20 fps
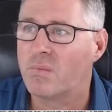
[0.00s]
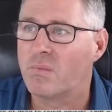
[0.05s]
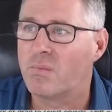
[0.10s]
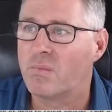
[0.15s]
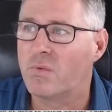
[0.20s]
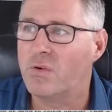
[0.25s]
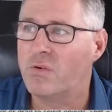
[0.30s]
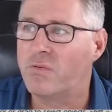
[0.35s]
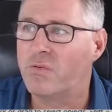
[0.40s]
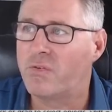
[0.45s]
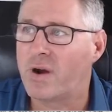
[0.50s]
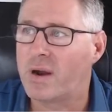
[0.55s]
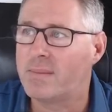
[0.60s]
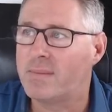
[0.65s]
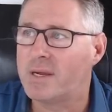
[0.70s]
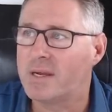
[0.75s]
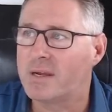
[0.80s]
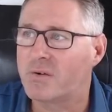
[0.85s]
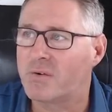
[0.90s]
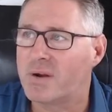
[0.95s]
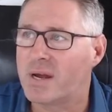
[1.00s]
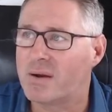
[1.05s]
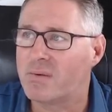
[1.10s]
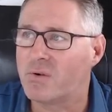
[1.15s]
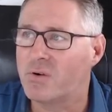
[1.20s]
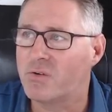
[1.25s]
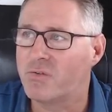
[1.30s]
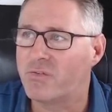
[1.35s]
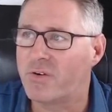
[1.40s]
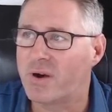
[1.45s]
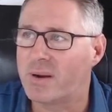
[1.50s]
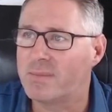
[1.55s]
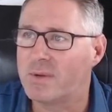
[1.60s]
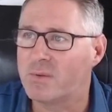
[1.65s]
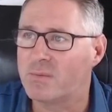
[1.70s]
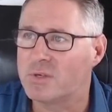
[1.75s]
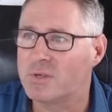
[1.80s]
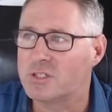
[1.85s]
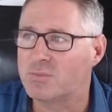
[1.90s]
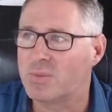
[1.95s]
roof framing, create roof framing,
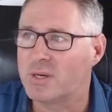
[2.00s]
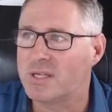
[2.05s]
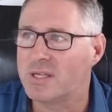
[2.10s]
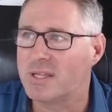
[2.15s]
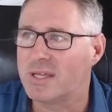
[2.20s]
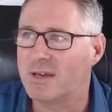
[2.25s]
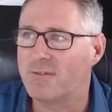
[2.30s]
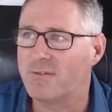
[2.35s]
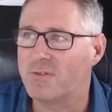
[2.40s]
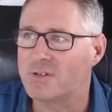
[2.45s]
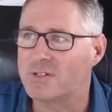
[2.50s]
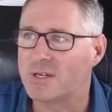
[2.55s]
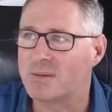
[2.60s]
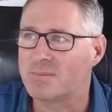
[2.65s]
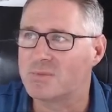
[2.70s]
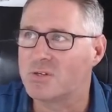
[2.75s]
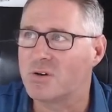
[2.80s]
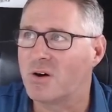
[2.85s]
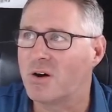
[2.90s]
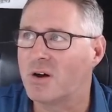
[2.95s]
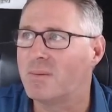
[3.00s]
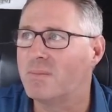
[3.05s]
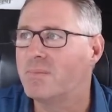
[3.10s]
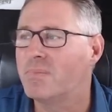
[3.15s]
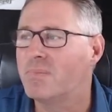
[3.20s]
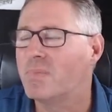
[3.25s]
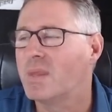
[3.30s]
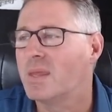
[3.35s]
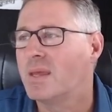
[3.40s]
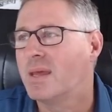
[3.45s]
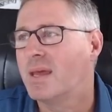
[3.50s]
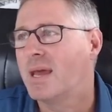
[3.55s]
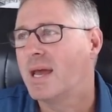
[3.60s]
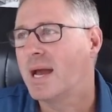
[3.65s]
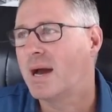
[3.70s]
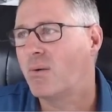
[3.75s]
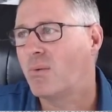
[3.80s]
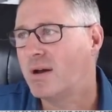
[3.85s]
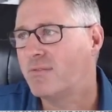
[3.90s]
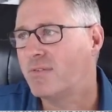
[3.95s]
which has been there for some time.
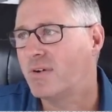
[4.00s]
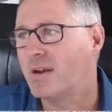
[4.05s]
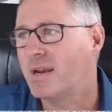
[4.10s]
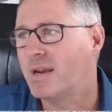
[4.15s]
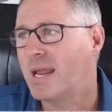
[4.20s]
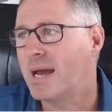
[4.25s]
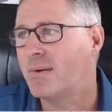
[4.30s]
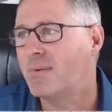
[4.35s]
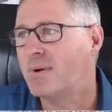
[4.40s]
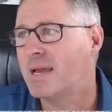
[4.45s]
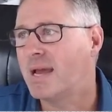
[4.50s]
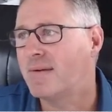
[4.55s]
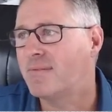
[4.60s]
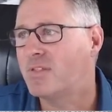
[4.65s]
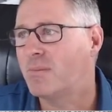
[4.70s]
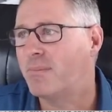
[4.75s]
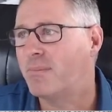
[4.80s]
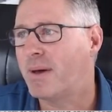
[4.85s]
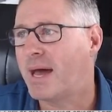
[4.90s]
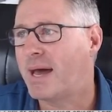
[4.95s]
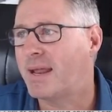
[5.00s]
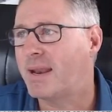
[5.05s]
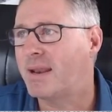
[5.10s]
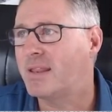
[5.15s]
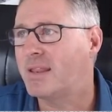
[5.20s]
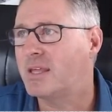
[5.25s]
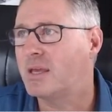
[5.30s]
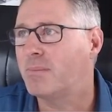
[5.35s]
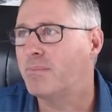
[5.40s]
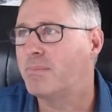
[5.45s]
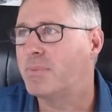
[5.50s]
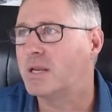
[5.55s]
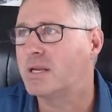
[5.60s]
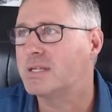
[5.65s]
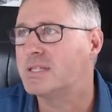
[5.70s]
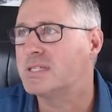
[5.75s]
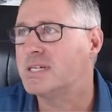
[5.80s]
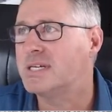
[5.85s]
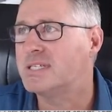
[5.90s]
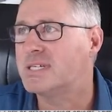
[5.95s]
However, now we have the
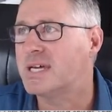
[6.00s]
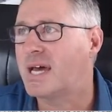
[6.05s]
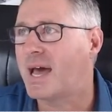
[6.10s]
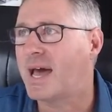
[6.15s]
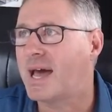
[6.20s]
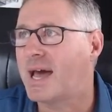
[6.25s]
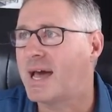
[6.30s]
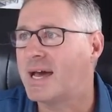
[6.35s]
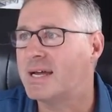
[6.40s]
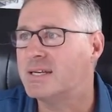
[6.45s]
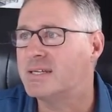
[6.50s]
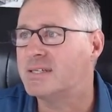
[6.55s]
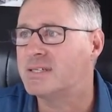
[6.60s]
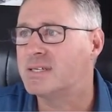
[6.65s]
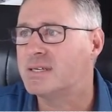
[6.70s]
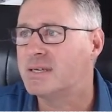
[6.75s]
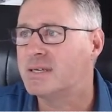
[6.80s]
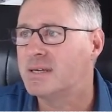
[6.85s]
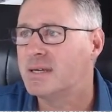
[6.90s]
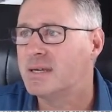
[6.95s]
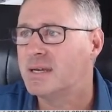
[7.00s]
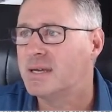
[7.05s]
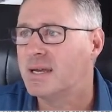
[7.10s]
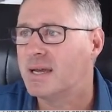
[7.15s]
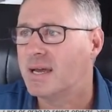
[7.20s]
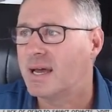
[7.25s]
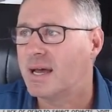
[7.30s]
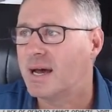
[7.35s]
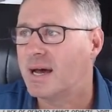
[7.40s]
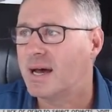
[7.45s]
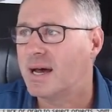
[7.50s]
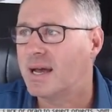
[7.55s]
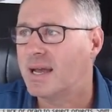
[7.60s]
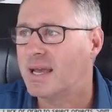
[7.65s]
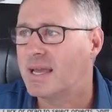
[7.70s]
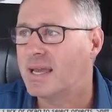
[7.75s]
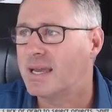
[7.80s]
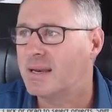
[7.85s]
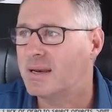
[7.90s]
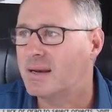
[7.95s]
ability to add
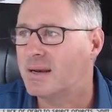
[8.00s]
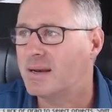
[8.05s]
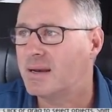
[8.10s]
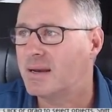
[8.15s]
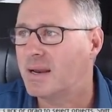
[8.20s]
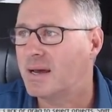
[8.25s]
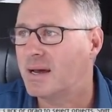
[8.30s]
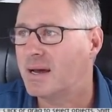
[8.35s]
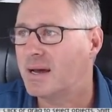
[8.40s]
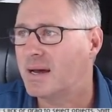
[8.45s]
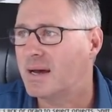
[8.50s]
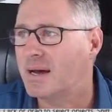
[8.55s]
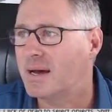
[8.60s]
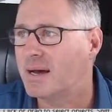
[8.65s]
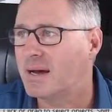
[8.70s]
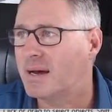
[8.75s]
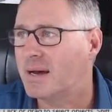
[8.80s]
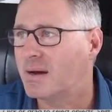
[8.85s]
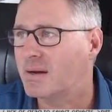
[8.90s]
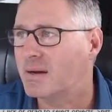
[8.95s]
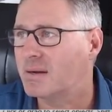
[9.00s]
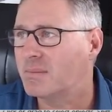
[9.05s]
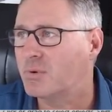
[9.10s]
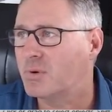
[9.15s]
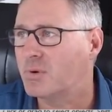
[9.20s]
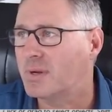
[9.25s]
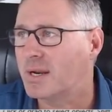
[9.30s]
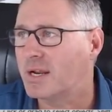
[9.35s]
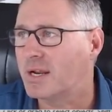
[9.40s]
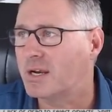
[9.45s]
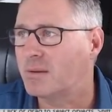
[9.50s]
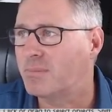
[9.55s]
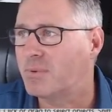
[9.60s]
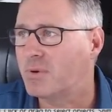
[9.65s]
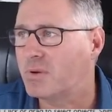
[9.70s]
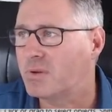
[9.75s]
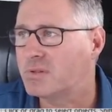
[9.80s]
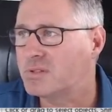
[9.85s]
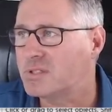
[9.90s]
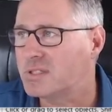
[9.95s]
I'm going to put in
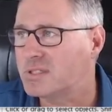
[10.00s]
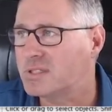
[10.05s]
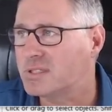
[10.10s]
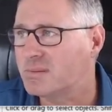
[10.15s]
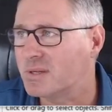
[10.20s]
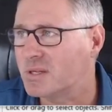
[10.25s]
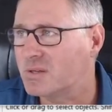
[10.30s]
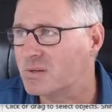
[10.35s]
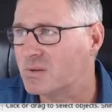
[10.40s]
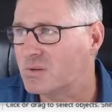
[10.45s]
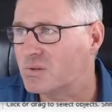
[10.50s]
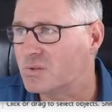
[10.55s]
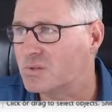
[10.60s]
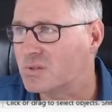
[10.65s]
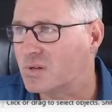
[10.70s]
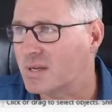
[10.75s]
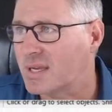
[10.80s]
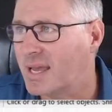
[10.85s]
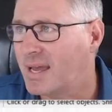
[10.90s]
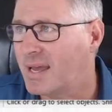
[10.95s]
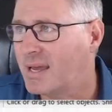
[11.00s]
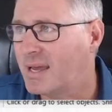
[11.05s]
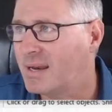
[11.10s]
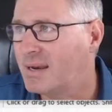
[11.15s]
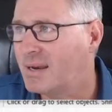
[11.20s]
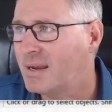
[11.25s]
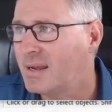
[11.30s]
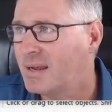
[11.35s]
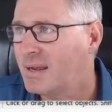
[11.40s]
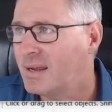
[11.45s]
underpillings just because I can.